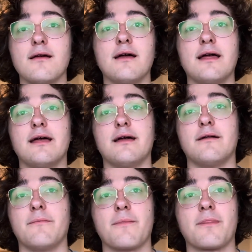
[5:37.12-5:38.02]

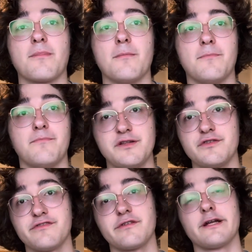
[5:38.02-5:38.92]
And
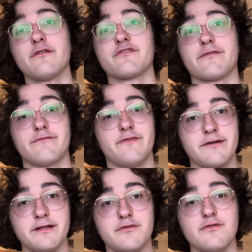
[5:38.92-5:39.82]
pigeons and creoles are
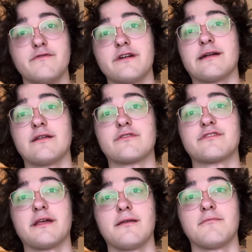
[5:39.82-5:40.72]
very cool, very
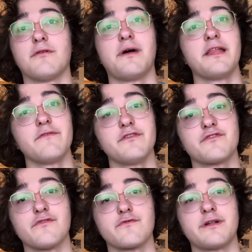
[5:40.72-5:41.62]
interesting, but many of us
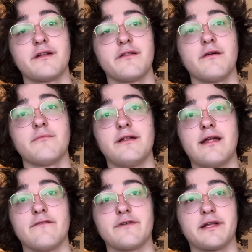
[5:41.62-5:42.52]
don't run into them in
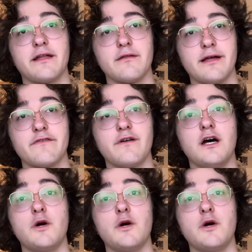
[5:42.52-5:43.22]
everyday life.